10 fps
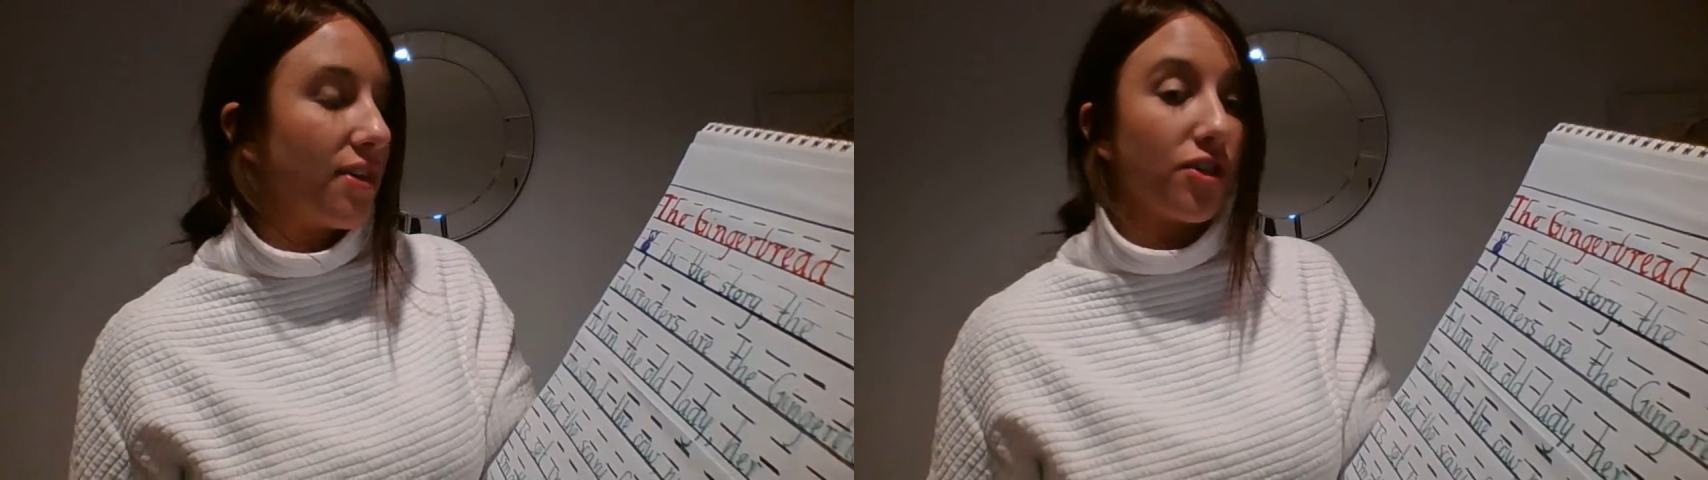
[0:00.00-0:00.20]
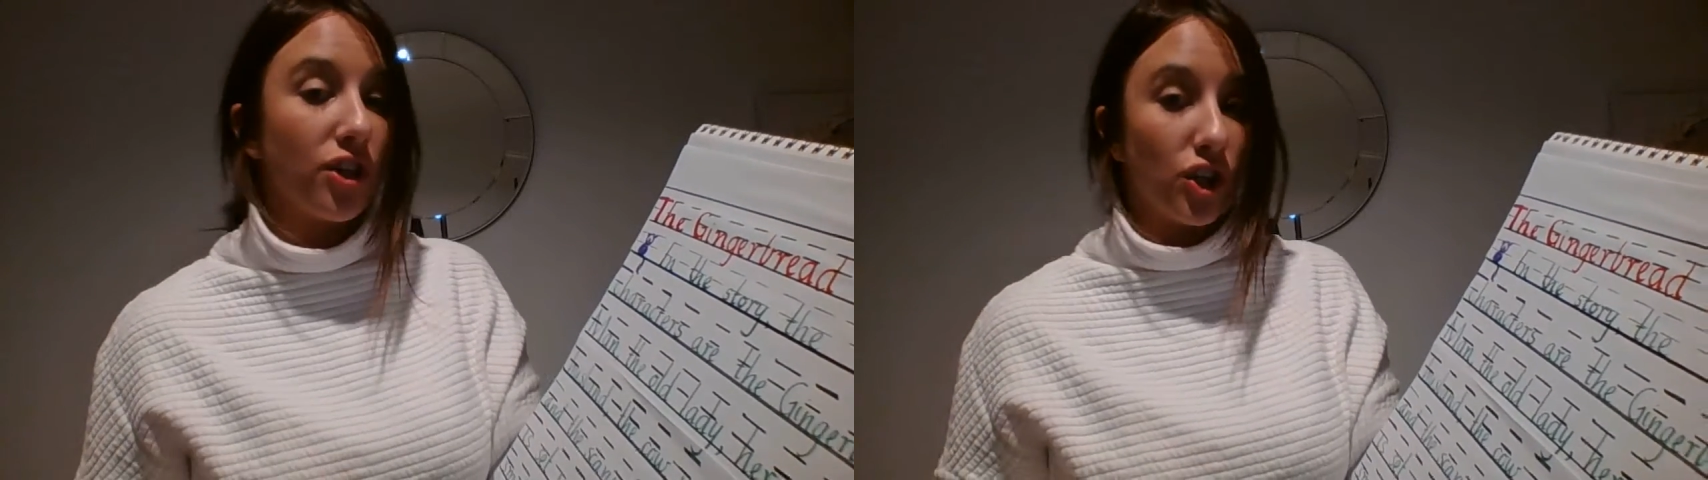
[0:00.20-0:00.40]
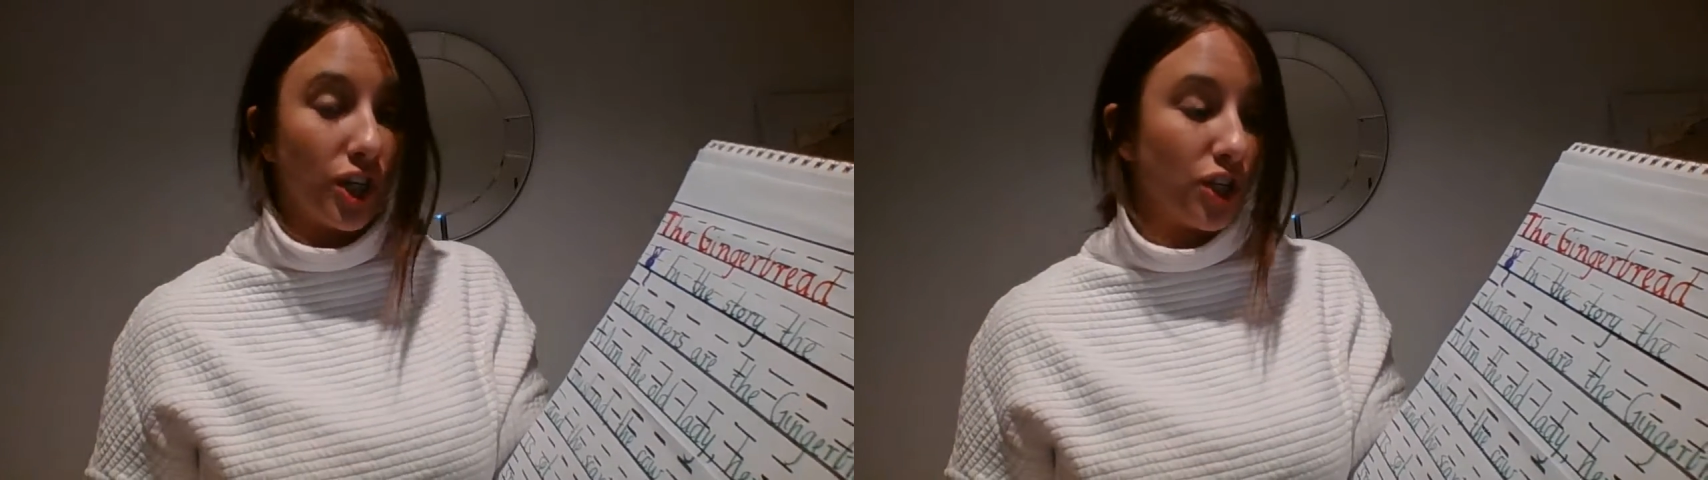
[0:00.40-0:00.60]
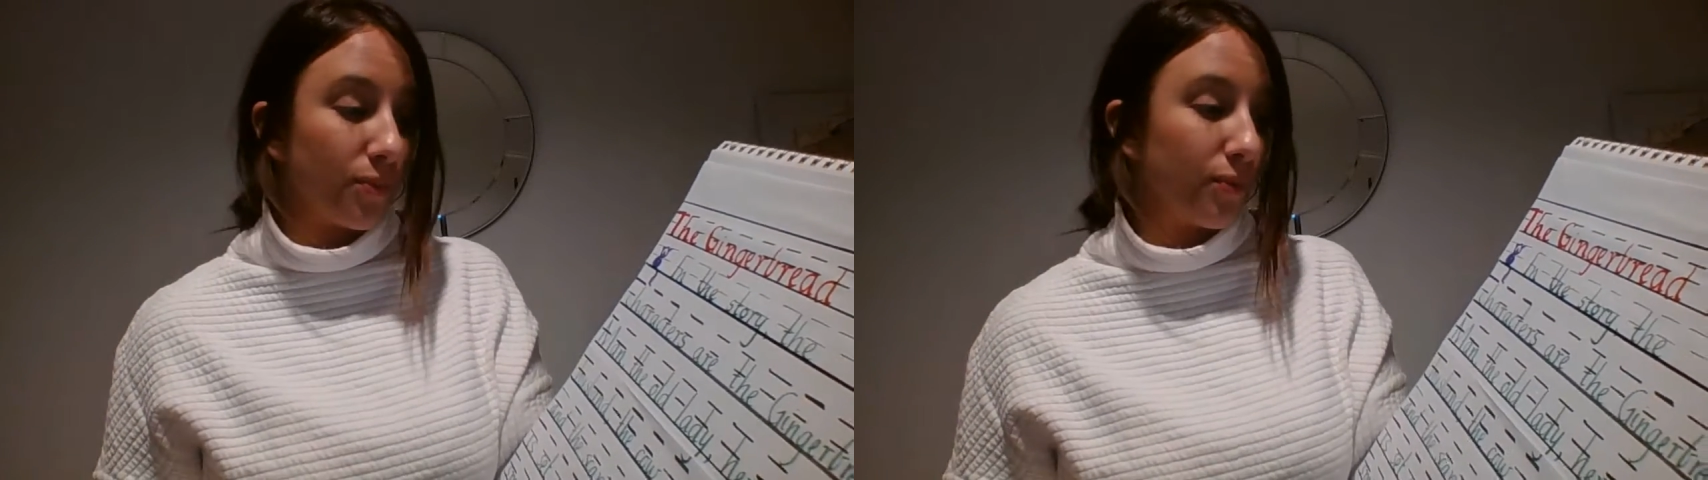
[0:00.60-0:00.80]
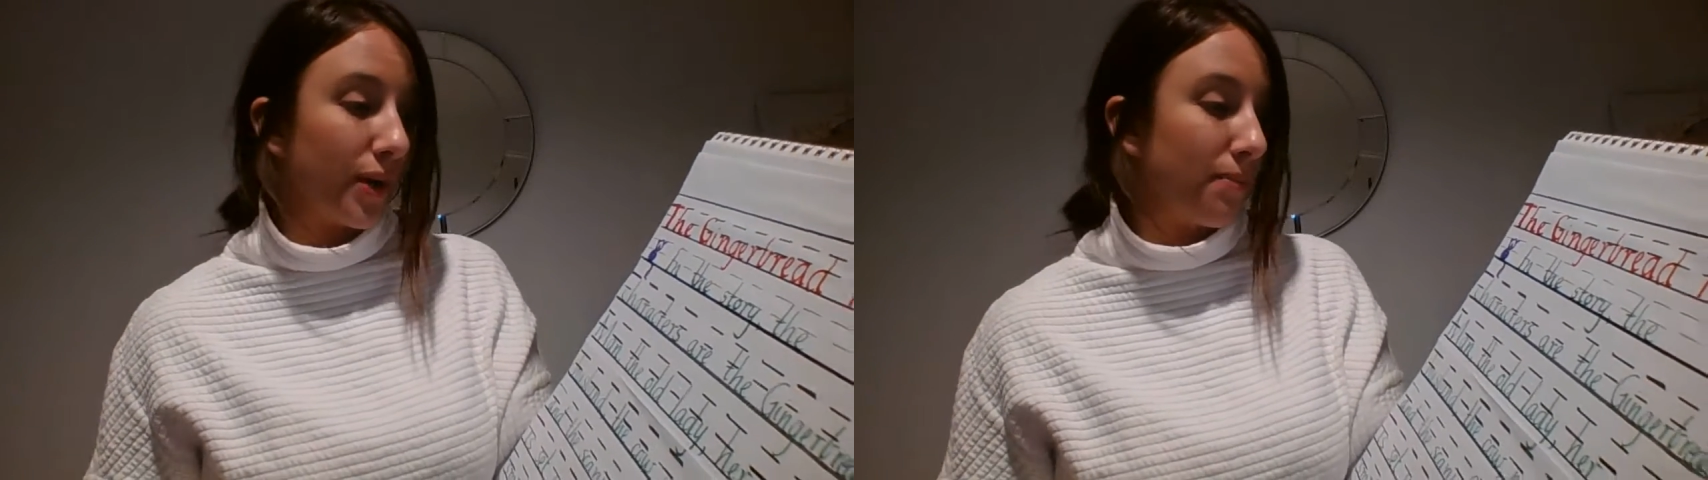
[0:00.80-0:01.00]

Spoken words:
the gingerbread